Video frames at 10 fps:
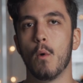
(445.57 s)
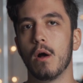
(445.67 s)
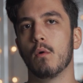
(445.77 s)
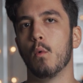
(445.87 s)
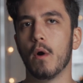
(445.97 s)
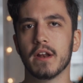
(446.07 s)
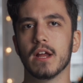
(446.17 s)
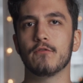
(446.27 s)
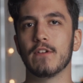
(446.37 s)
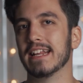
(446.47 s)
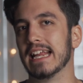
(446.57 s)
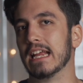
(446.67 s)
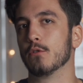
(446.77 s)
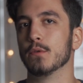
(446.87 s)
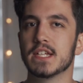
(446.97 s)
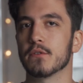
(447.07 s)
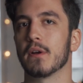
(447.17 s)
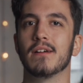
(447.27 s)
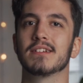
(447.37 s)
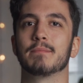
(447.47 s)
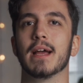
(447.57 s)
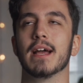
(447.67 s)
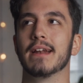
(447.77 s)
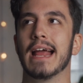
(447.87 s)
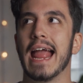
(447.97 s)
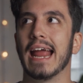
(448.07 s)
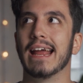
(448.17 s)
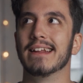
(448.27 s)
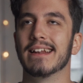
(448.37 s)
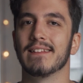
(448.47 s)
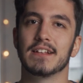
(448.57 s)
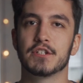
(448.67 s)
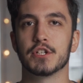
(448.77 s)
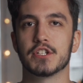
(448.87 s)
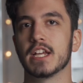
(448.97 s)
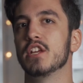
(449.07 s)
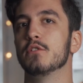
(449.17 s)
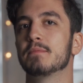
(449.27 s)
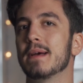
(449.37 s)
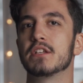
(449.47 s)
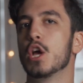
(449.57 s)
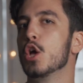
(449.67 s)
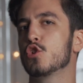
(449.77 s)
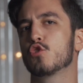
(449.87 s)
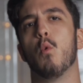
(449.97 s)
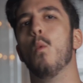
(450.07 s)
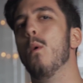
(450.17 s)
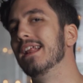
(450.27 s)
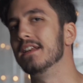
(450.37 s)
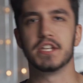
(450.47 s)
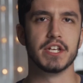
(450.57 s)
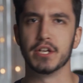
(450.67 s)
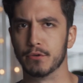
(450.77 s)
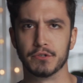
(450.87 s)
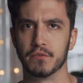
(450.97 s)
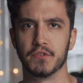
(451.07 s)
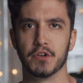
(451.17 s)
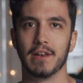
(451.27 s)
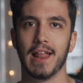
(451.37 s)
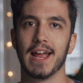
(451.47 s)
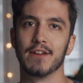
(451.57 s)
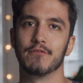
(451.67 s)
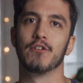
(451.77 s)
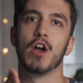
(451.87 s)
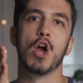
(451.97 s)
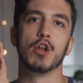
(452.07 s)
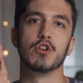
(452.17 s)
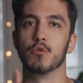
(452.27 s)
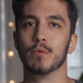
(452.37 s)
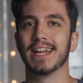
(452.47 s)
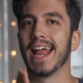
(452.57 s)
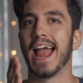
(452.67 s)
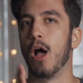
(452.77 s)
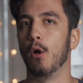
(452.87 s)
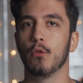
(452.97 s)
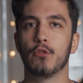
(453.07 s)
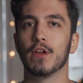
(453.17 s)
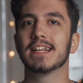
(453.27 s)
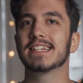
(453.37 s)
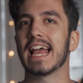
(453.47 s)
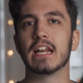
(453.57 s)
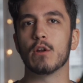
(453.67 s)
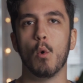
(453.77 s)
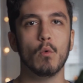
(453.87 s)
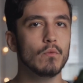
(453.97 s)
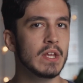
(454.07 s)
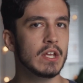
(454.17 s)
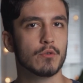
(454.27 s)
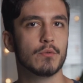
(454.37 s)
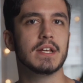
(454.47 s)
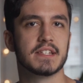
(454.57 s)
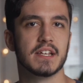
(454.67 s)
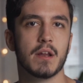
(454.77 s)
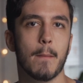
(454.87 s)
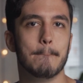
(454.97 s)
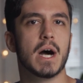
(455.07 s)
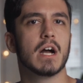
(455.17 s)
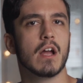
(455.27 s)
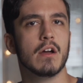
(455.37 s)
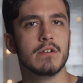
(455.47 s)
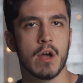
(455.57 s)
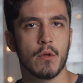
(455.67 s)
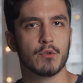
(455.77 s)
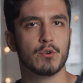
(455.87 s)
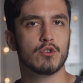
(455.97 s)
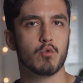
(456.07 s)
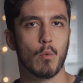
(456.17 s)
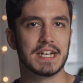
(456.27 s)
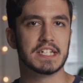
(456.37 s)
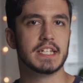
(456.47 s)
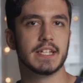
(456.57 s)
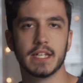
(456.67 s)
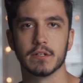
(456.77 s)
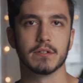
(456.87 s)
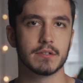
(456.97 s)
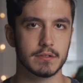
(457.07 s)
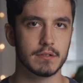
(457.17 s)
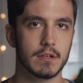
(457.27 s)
Well, what if it increased your health span and let's just say you spent 20 years of your life doing health things and it only increased it by another 20 years?